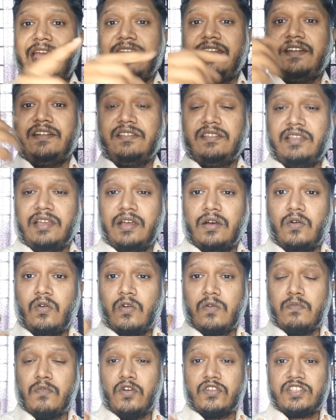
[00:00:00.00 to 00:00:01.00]
added the
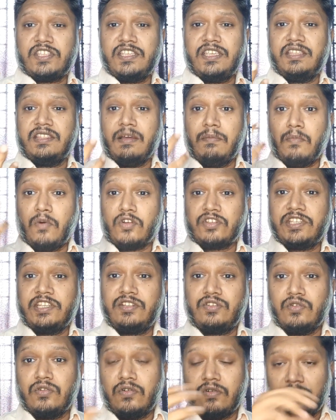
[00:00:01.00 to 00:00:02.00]
oak mossy, the
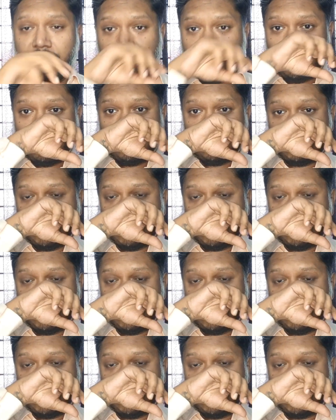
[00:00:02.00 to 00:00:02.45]
mossy tone,